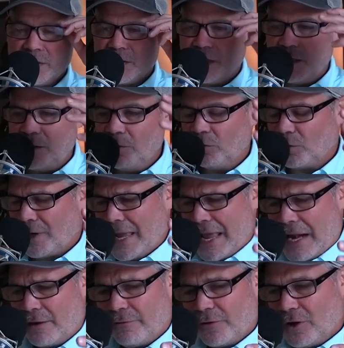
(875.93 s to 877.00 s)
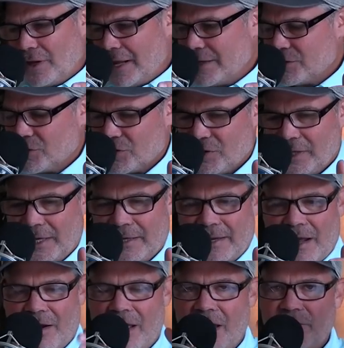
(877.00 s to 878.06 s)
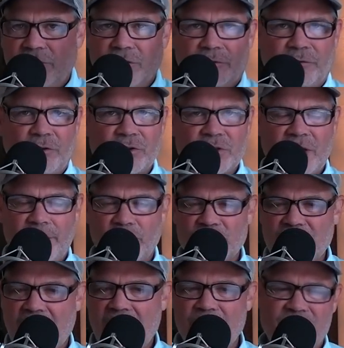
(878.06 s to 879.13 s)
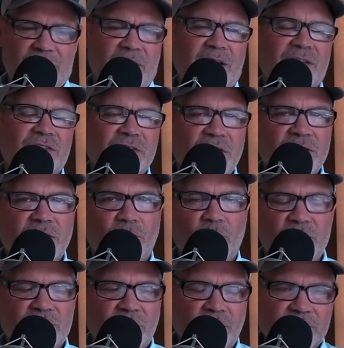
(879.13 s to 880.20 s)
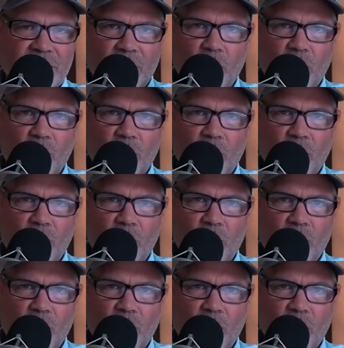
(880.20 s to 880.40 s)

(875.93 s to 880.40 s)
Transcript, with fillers: tell you to use organic fertilizer, sling it down heavy your first couple times, see some results.